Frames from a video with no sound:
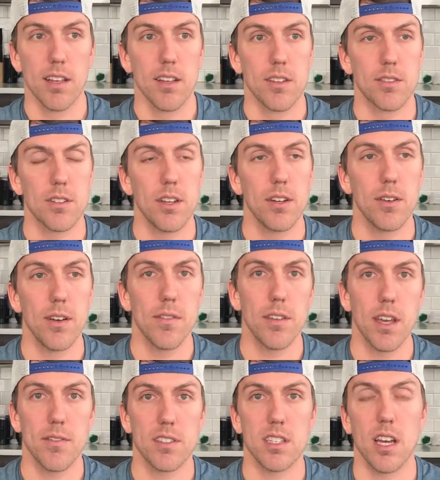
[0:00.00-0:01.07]
So if you
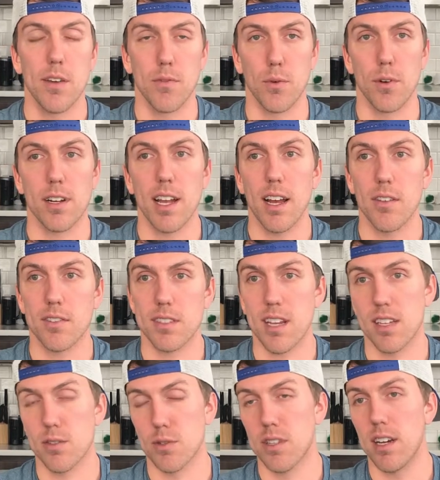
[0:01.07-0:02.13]
have a tough workout
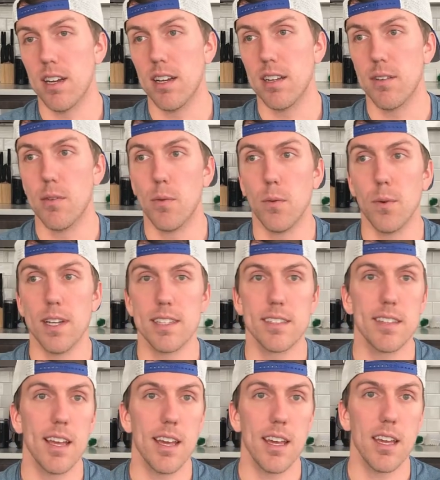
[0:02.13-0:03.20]
scheduled on
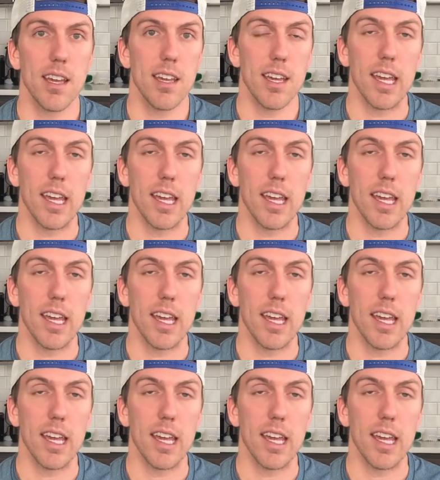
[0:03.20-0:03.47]
Wednesday